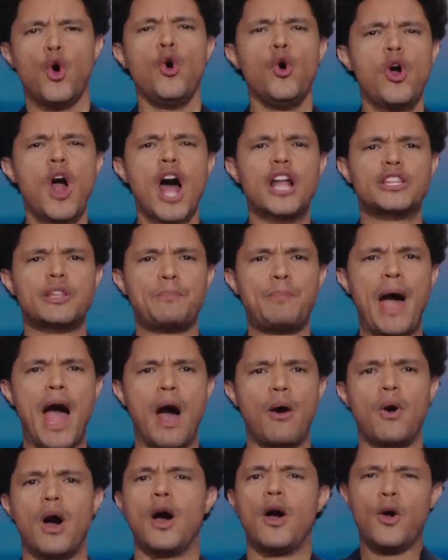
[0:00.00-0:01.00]
Who got the
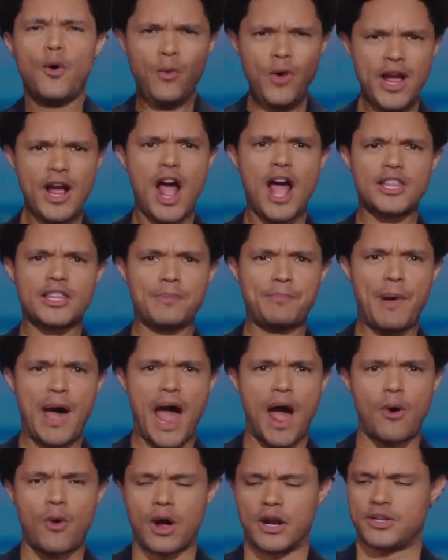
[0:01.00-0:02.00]
power? We got the
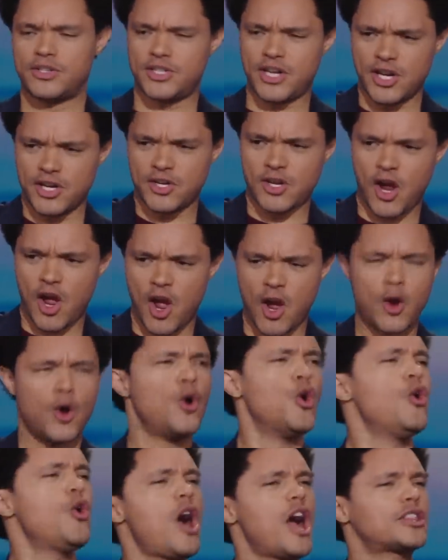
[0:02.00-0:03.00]
power! Ding dong!
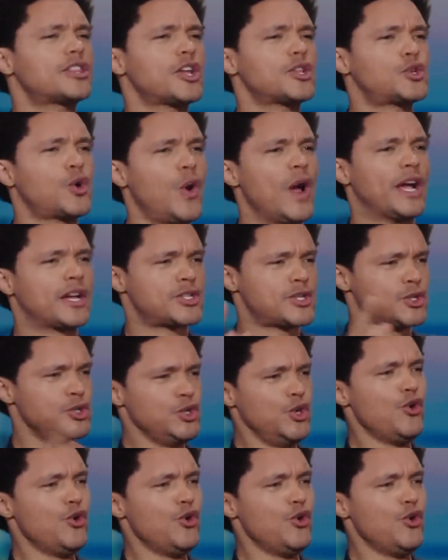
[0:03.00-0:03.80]
Who got the Twix?